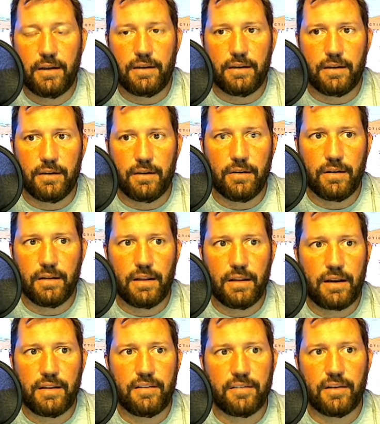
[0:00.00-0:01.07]

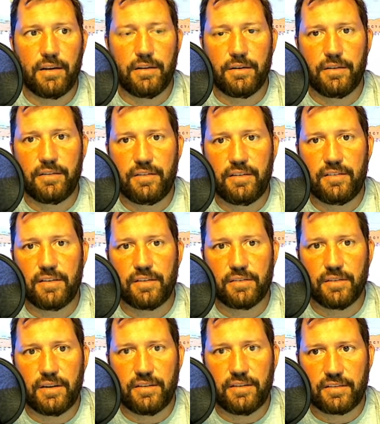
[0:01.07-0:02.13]
lot of these other
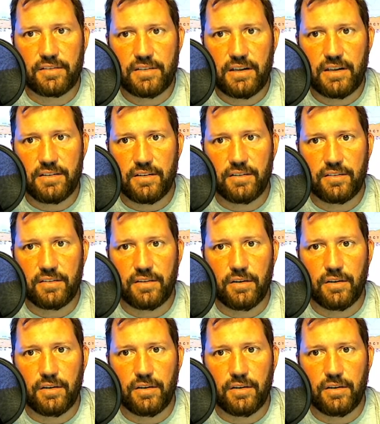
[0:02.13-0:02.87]
decentralized exchanges.